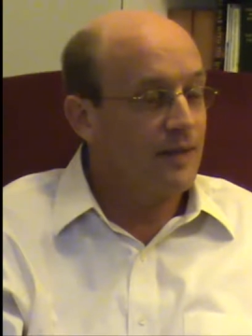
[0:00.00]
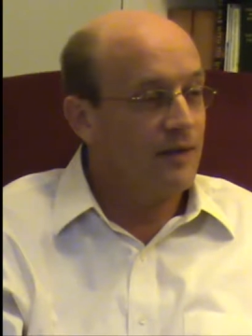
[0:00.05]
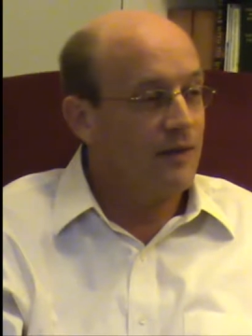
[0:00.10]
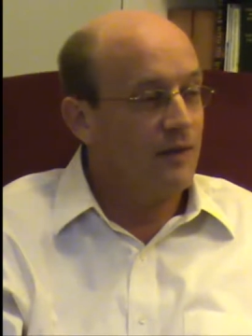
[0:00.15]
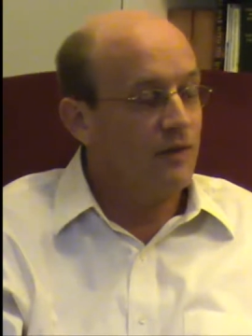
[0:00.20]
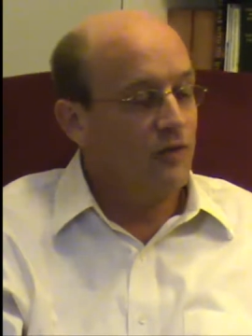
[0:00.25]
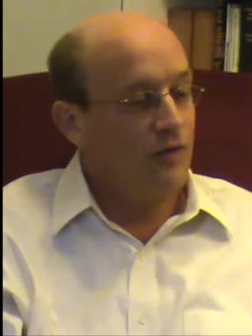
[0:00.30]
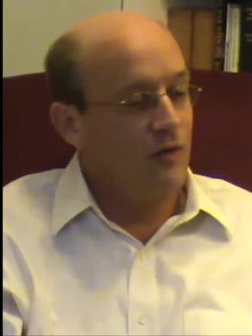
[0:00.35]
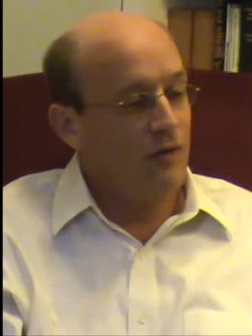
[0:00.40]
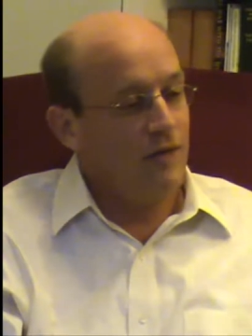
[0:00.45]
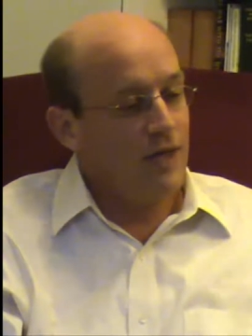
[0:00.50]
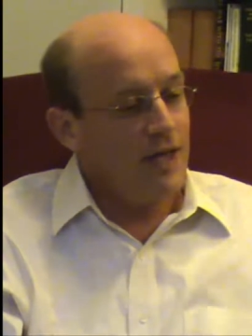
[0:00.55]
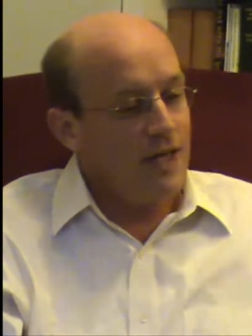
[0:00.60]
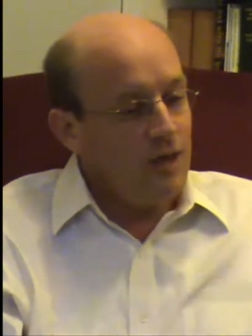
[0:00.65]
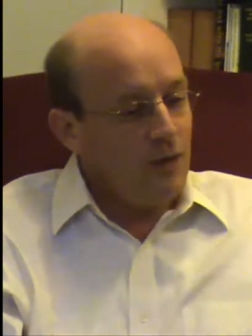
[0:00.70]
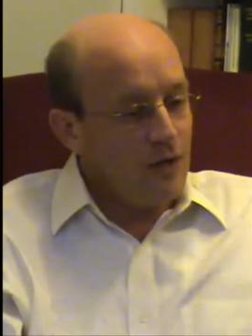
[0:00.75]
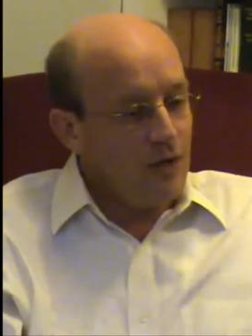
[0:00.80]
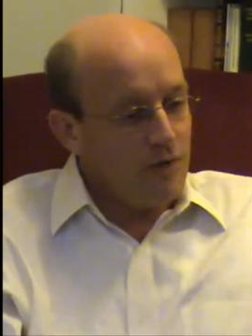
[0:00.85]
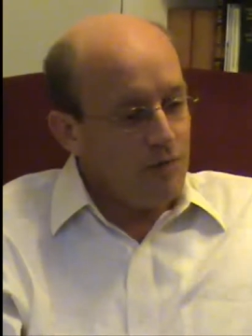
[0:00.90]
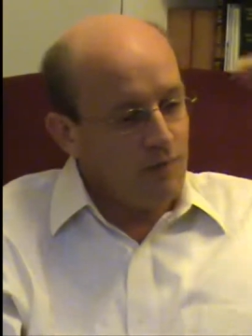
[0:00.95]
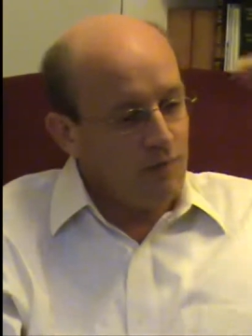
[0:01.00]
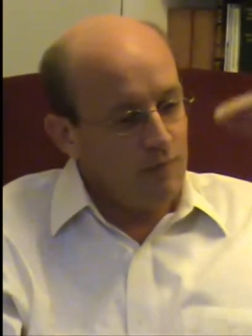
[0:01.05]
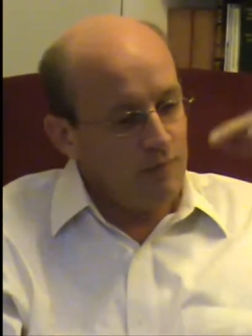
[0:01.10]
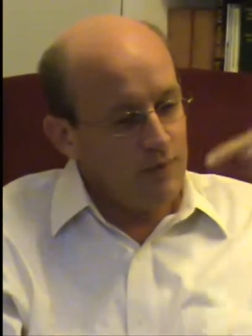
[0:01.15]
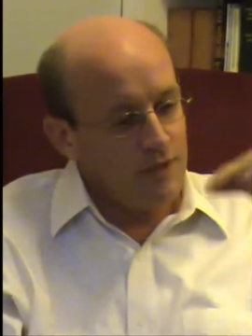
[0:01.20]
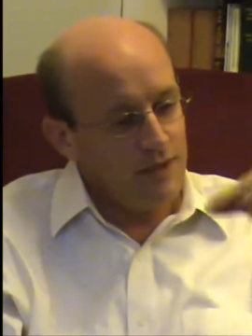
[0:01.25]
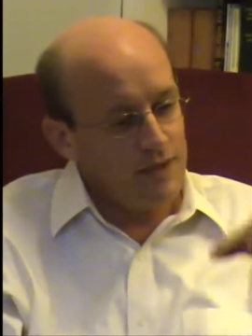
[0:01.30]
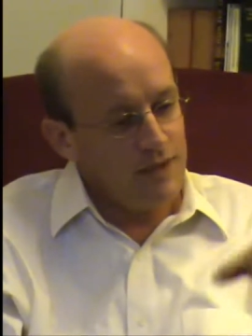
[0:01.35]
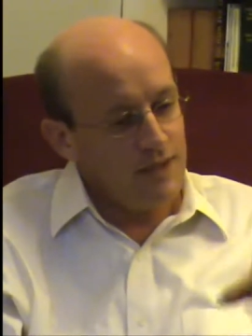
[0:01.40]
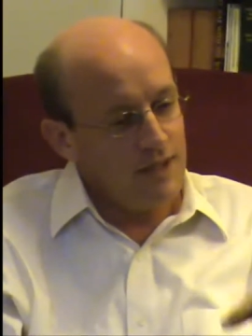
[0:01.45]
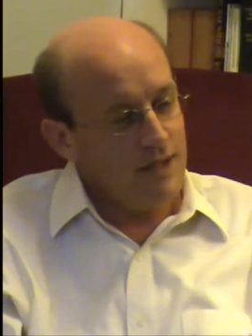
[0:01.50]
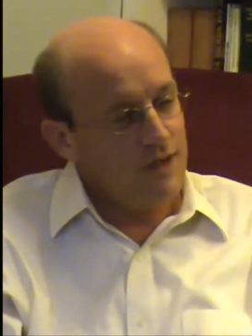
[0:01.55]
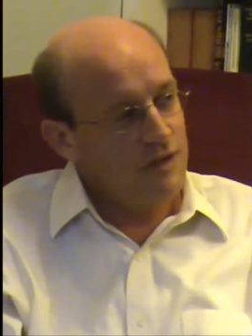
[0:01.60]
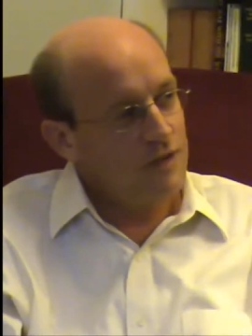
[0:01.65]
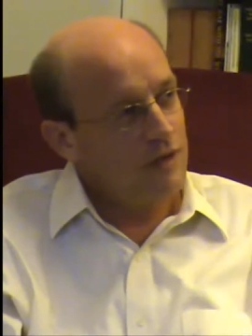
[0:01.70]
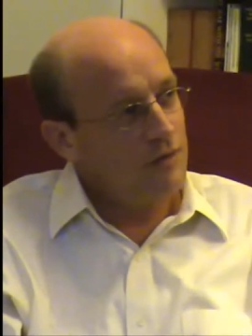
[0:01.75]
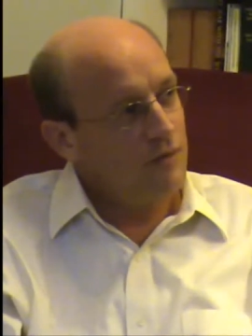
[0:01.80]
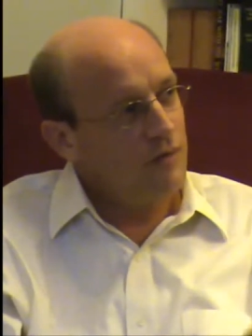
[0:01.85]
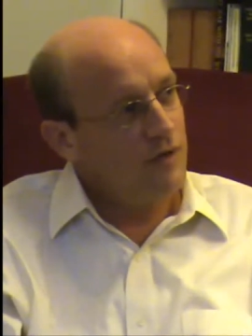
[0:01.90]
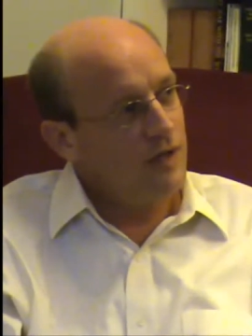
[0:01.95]
So there you have built into
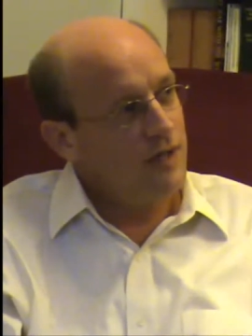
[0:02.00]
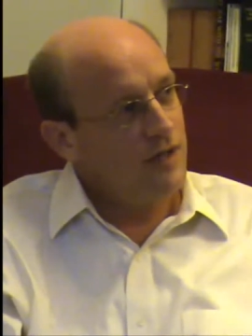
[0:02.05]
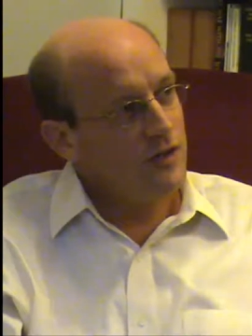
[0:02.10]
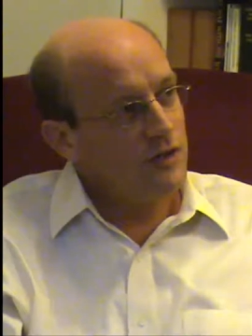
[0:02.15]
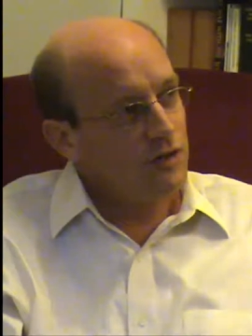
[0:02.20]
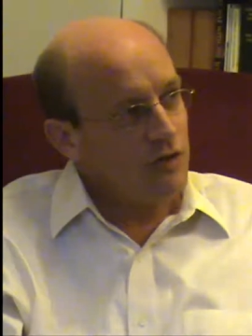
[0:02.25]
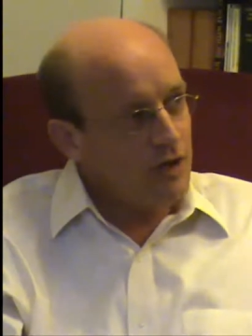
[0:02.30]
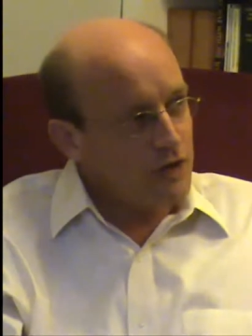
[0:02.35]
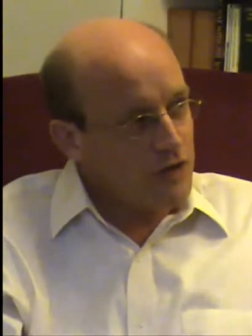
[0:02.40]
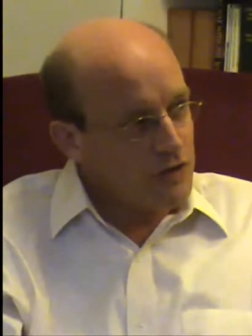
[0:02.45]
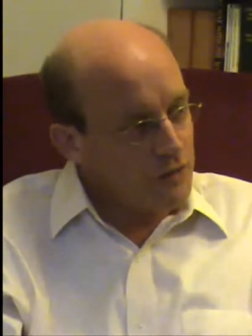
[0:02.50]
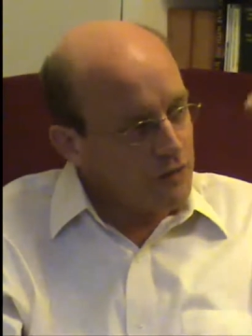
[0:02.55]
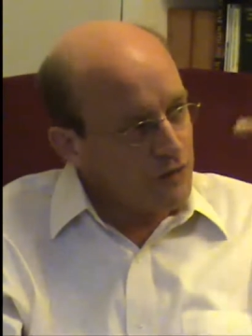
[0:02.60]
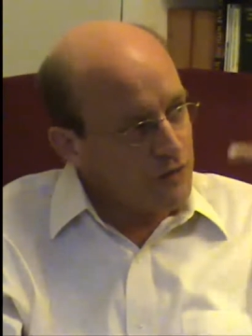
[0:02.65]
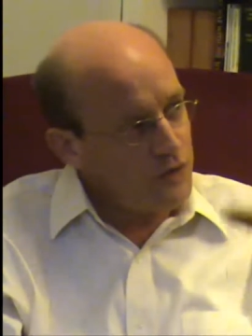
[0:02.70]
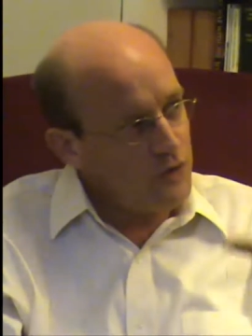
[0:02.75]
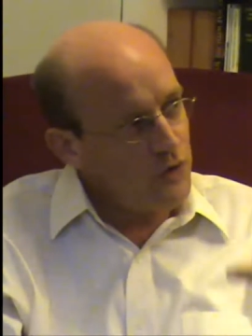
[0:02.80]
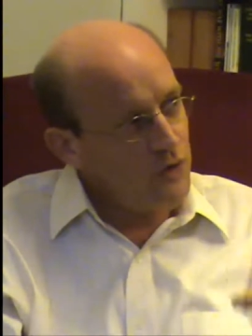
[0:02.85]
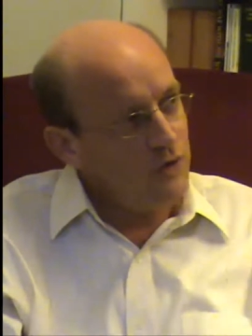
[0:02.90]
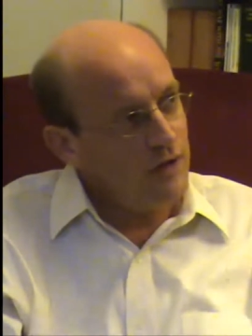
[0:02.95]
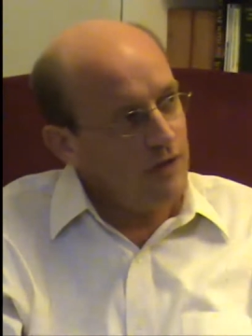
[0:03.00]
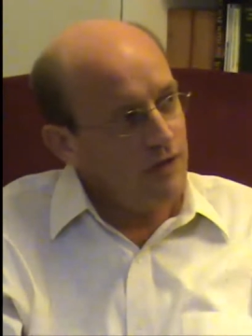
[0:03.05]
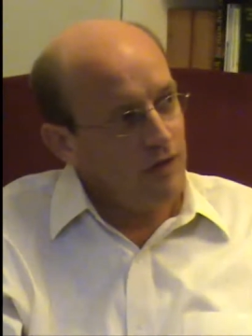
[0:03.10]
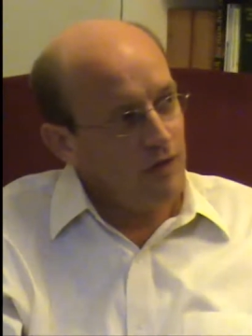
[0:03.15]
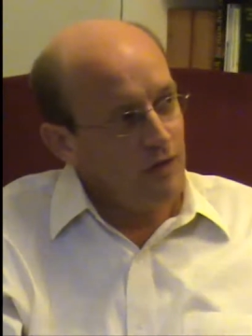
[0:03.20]
the very structure of the story